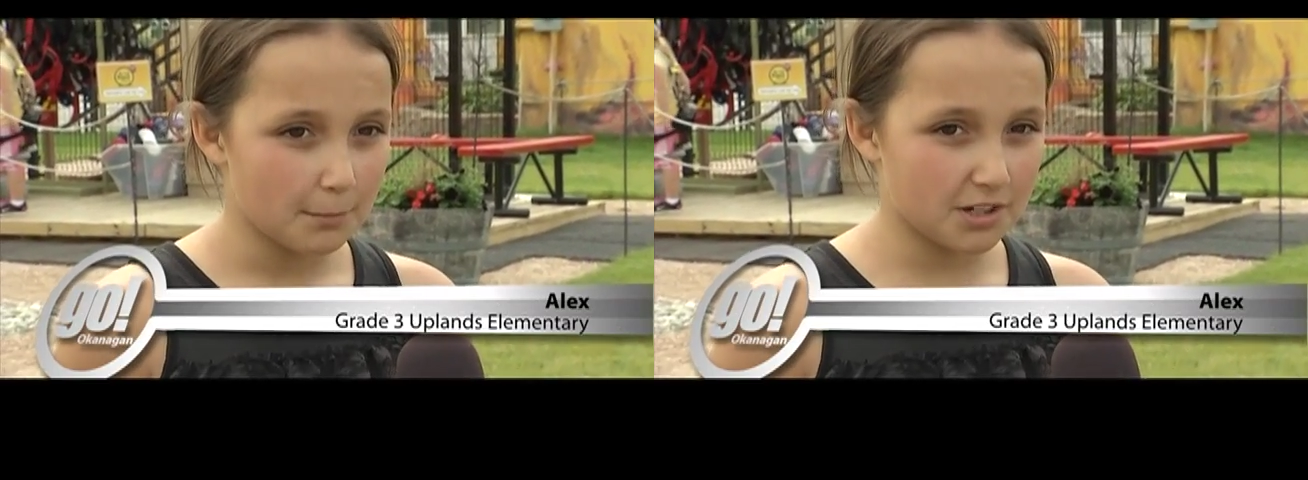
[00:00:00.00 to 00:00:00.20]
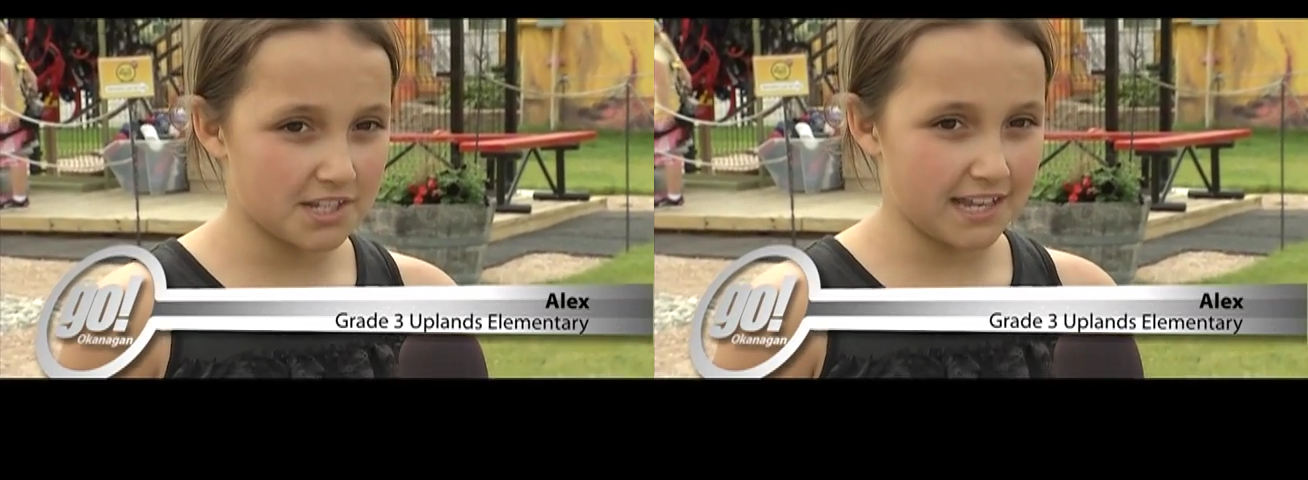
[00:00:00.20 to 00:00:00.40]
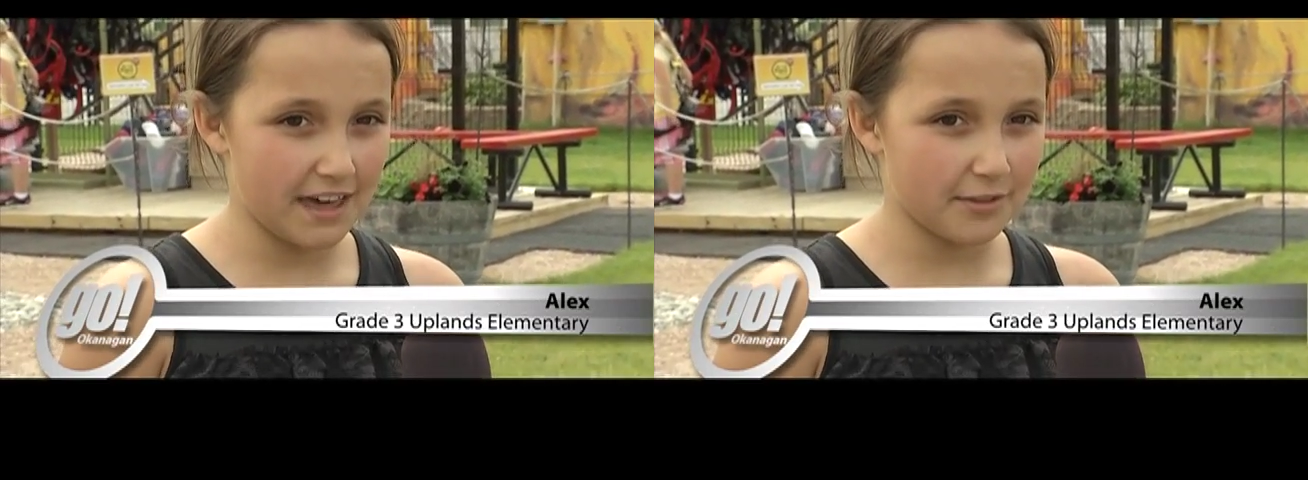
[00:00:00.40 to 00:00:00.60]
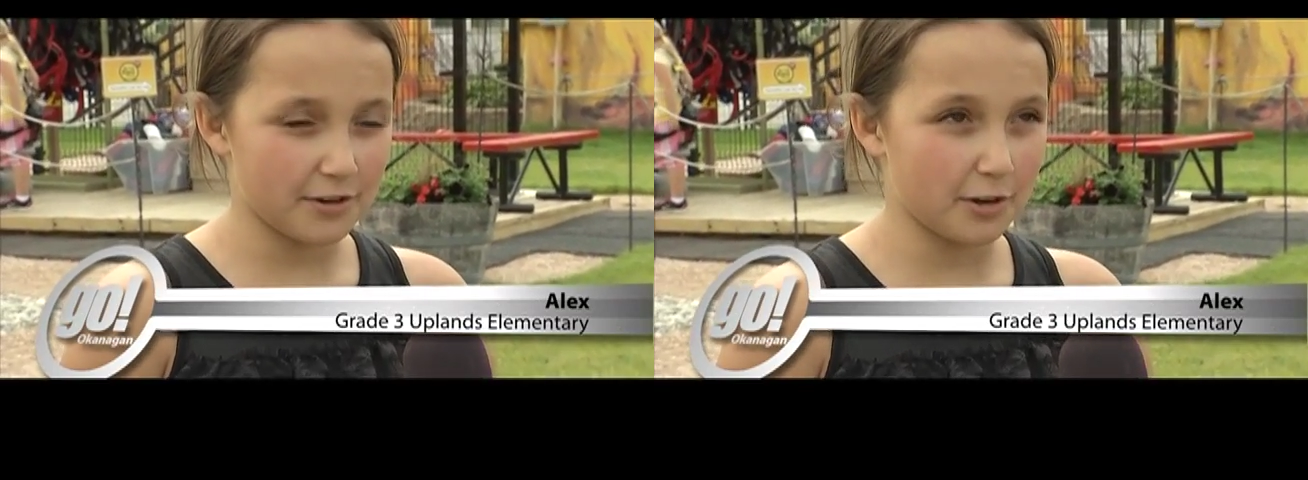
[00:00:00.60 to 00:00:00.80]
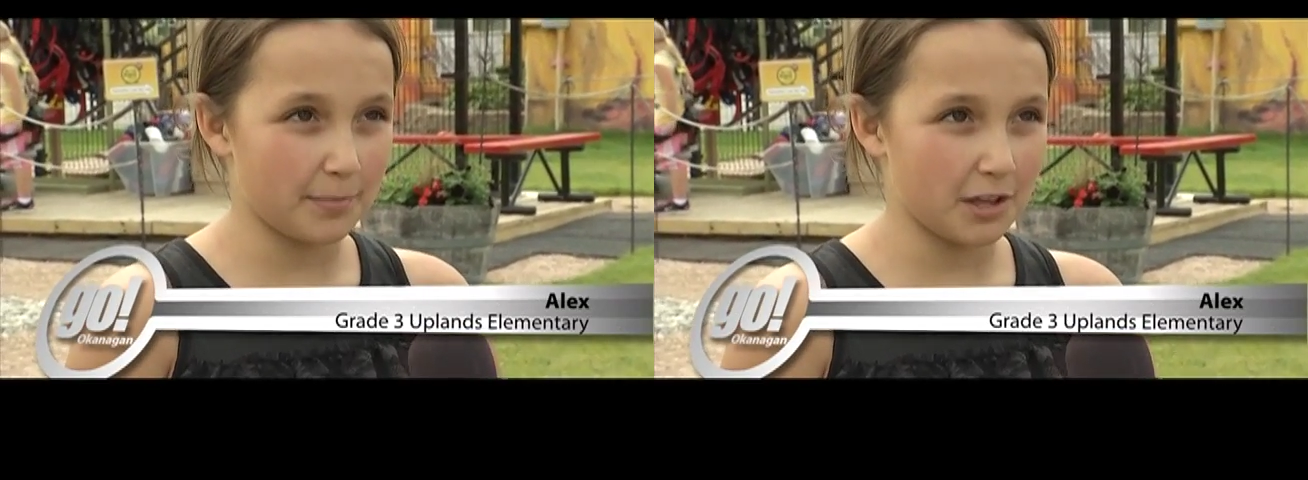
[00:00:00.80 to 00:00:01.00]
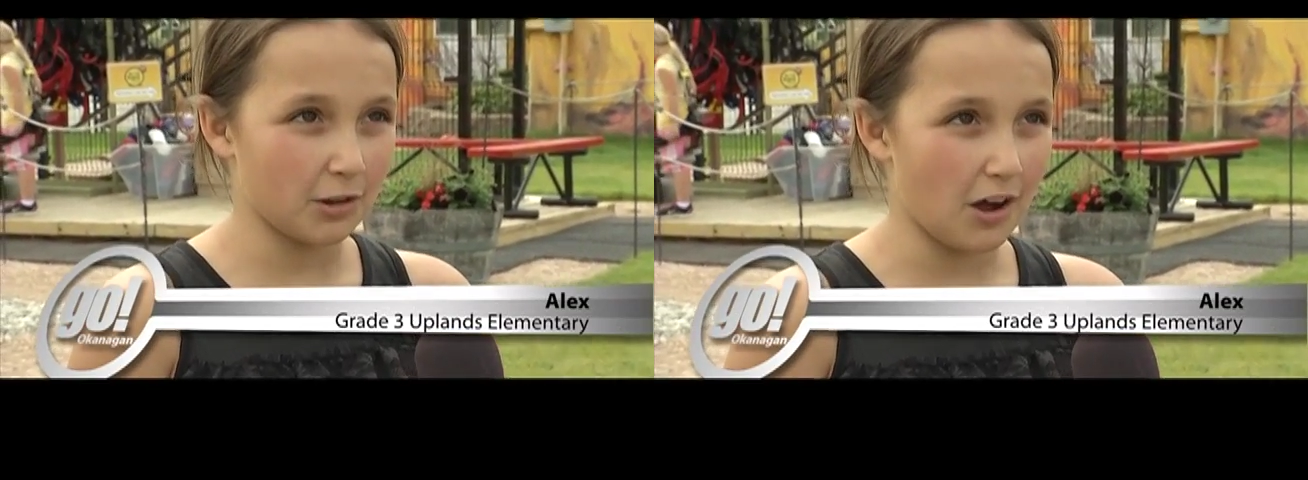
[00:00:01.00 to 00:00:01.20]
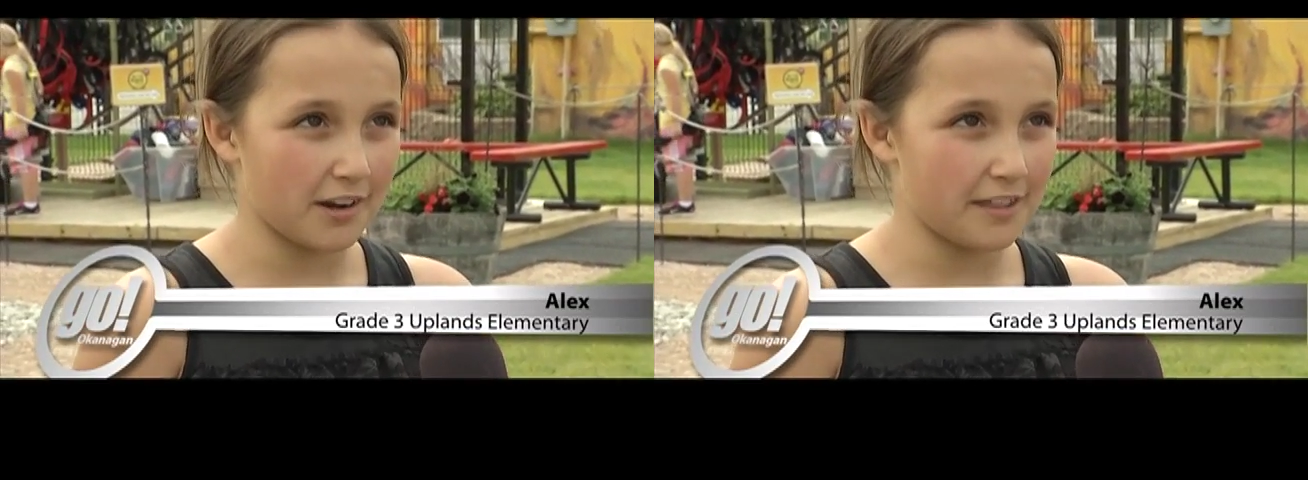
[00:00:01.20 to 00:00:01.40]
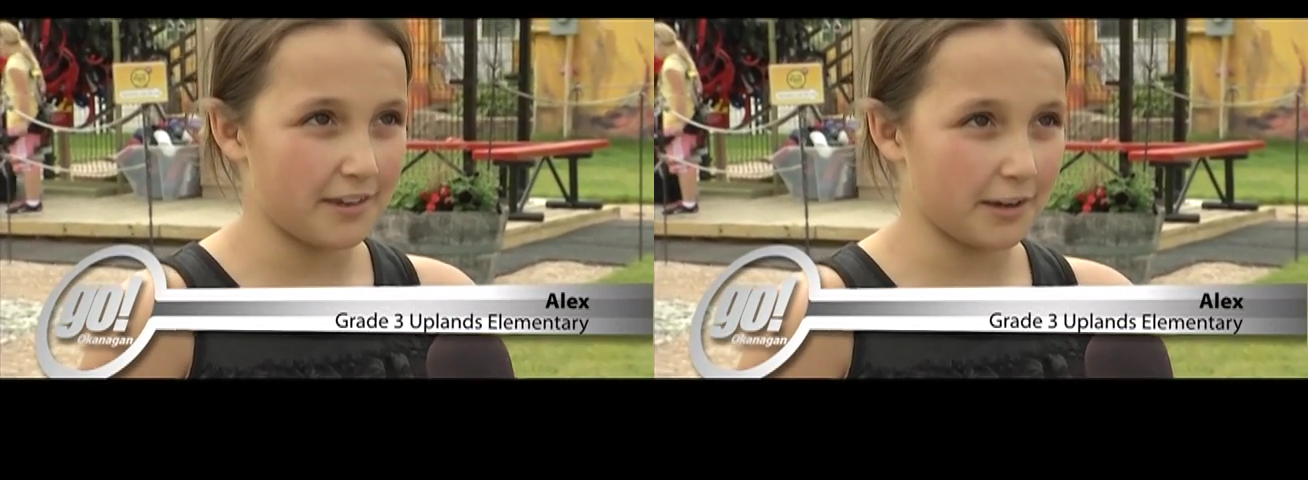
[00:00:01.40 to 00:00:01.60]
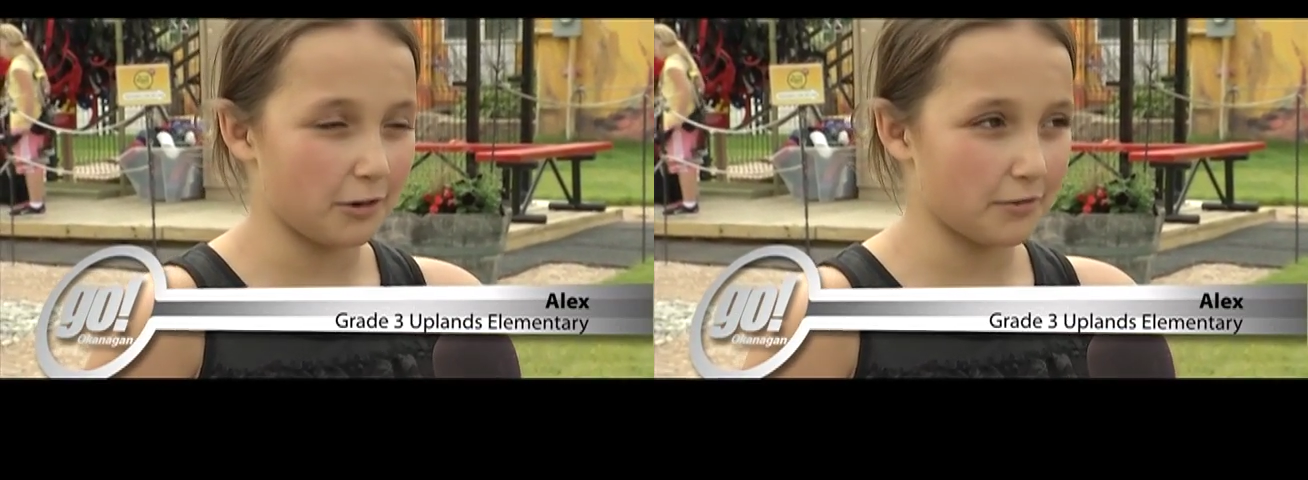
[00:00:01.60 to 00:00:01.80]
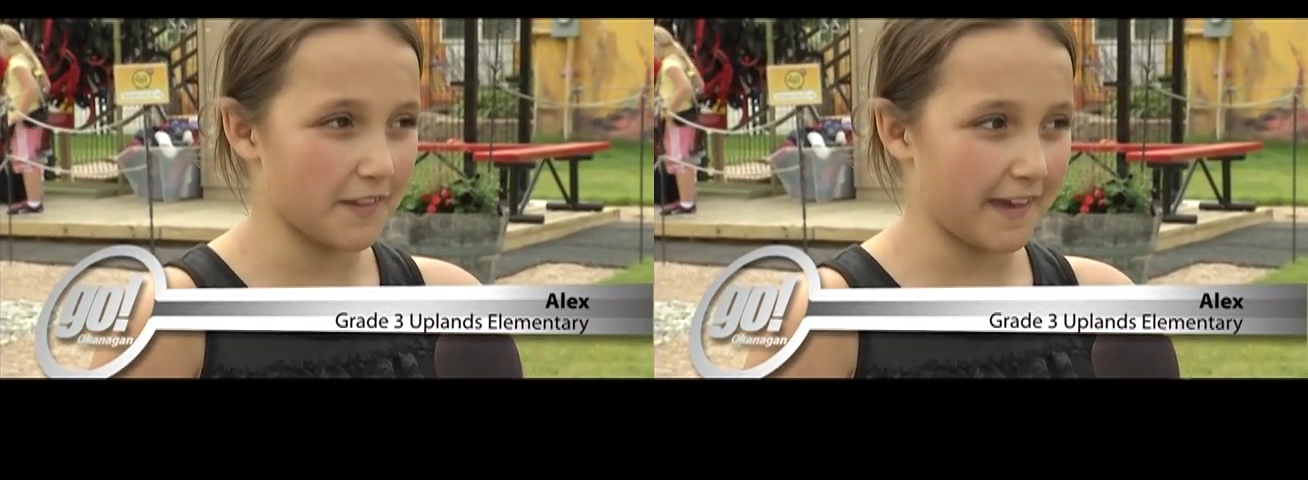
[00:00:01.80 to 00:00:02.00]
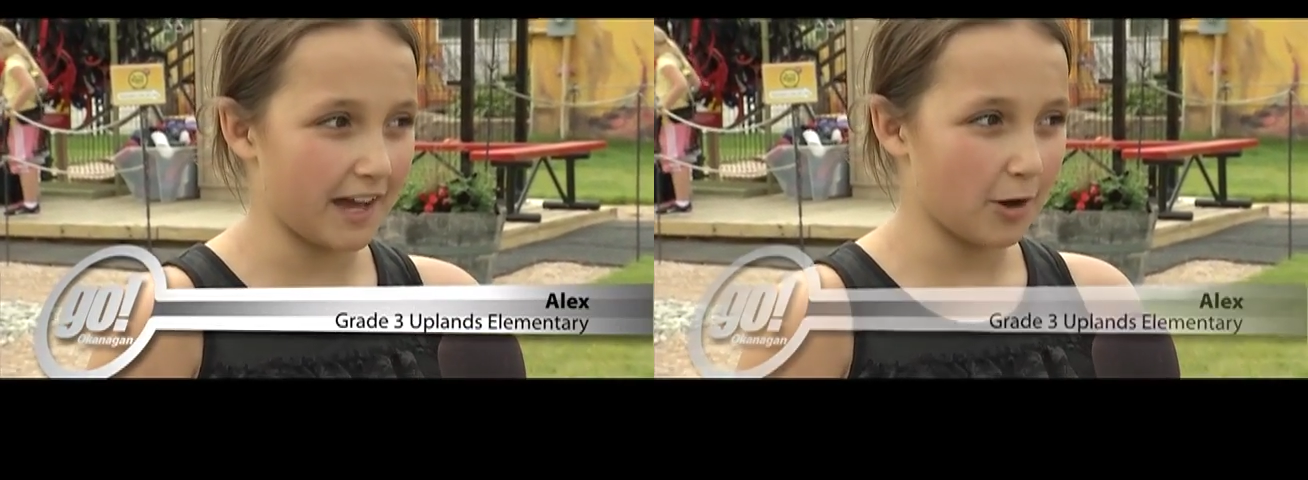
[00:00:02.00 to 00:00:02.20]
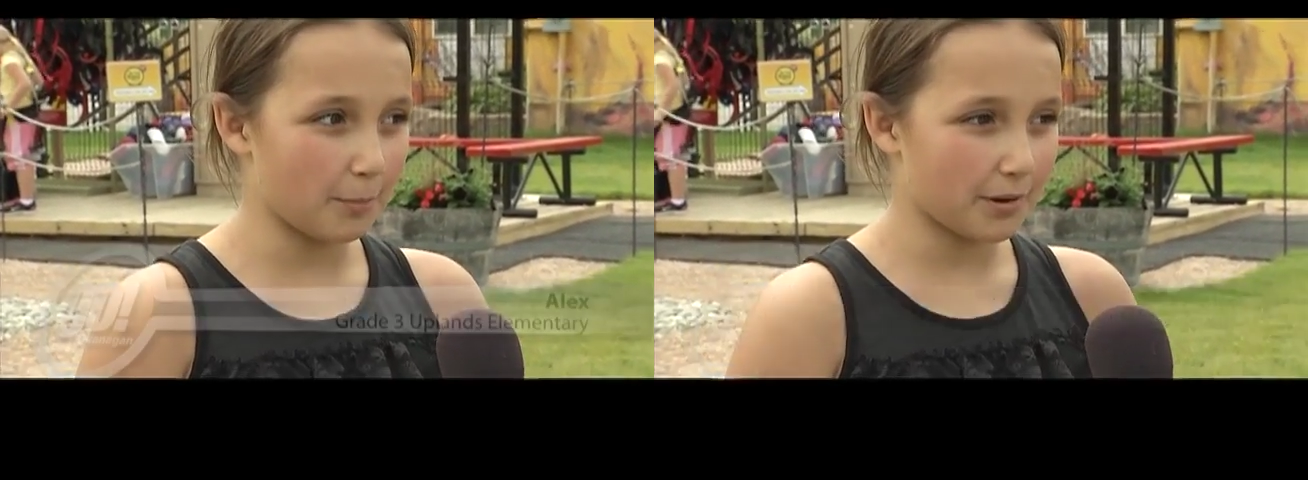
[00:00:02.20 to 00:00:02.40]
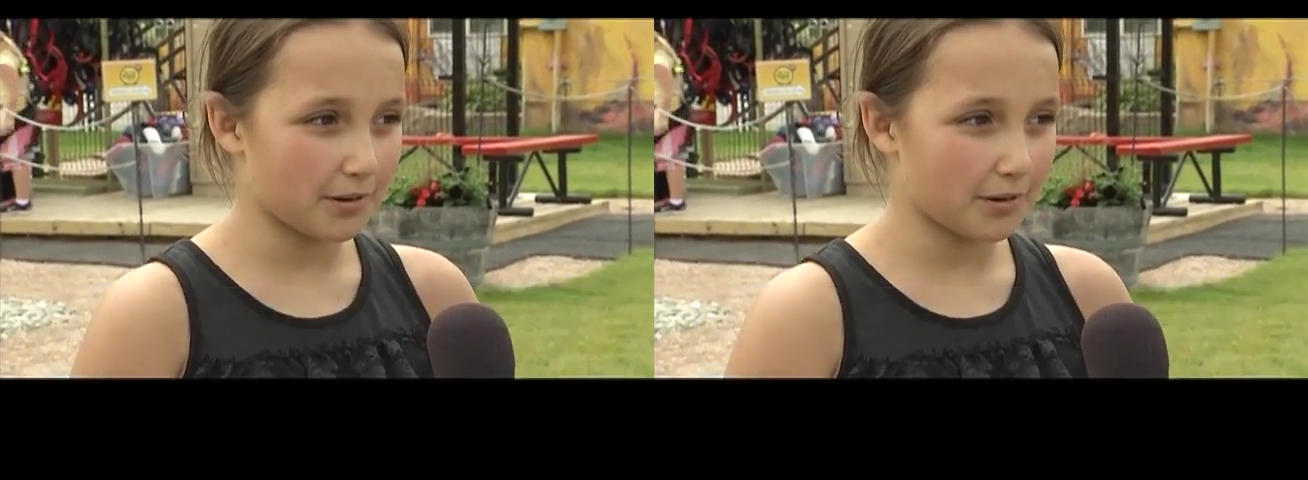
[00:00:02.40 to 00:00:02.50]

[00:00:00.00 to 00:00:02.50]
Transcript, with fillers: put together it'll be a lot and i think it'll really help